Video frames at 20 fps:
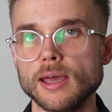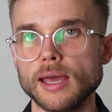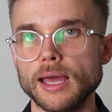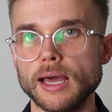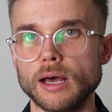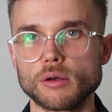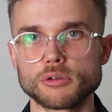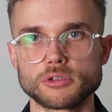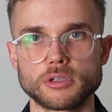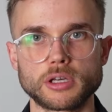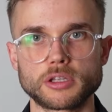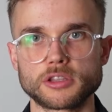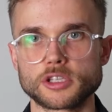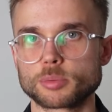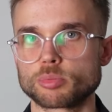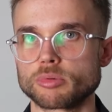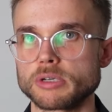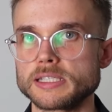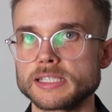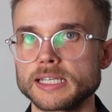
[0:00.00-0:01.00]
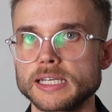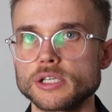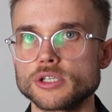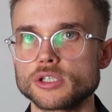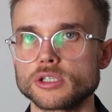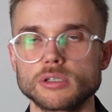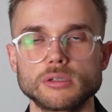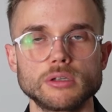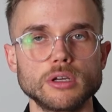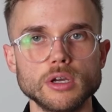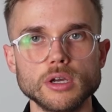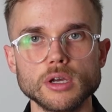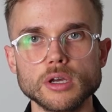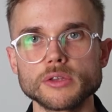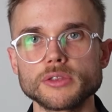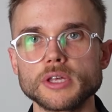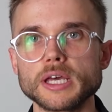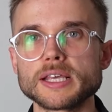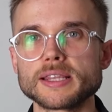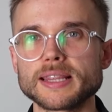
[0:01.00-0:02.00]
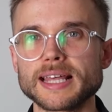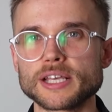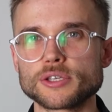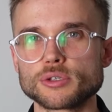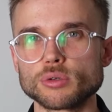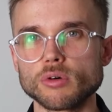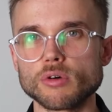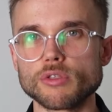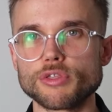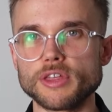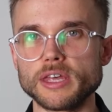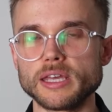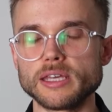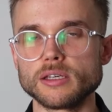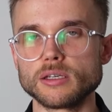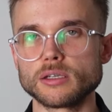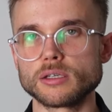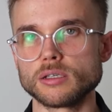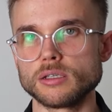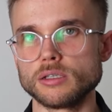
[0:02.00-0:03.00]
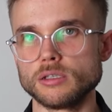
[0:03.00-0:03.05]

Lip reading: else like the spring tension. That sort of thing